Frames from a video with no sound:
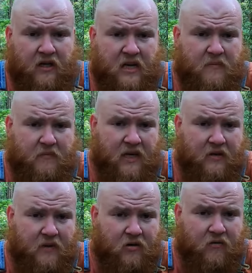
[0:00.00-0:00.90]
keep in
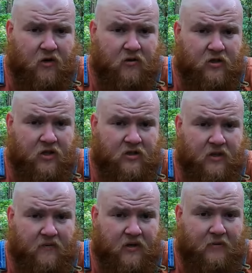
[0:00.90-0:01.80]
mind, the Medal of Honor is not
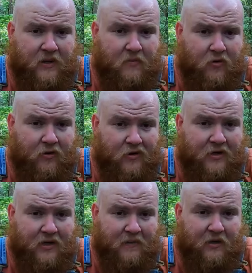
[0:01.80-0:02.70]
something that people are
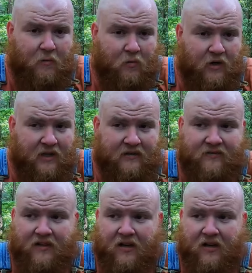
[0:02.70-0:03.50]
looking to be awarded.